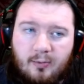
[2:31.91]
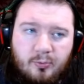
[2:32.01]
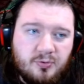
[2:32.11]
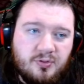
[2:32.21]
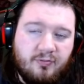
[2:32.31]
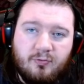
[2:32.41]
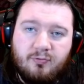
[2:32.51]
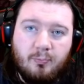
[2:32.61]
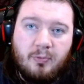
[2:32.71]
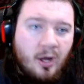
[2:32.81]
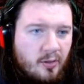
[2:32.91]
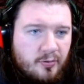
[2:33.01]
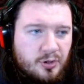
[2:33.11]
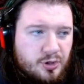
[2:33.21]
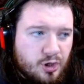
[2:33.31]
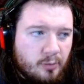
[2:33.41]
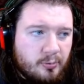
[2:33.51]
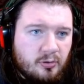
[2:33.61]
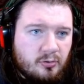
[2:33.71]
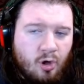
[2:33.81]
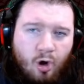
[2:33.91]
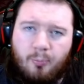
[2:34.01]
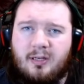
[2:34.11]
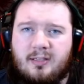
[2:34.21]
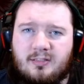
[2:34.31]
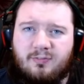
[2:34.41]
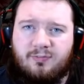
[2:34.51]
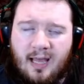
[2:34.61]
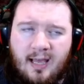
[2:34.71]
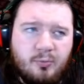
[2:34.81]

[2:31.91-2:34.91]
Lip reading: which was different from the German Communist flag,